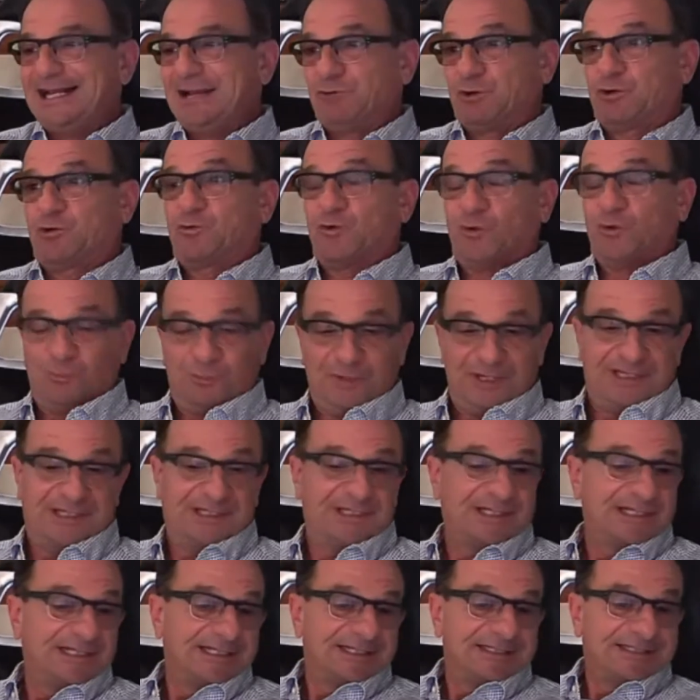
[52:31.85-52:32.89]

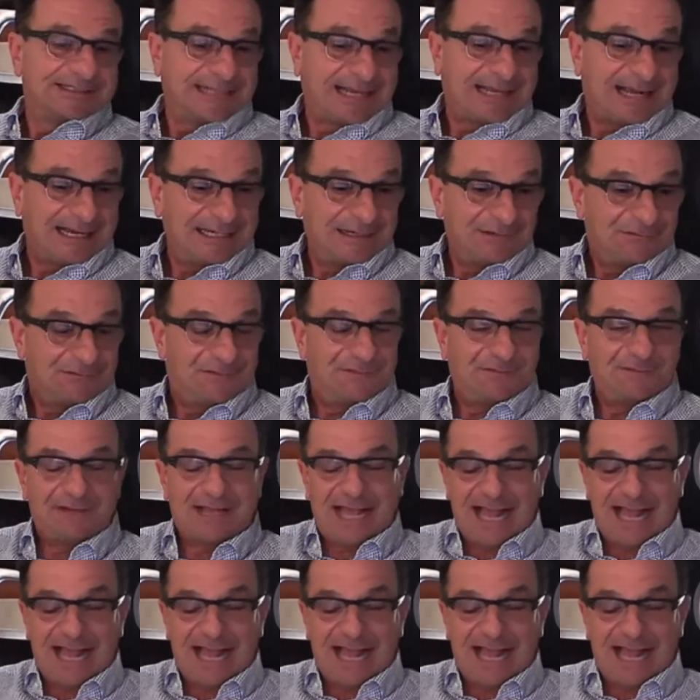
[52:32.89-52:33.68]
recruitment kind of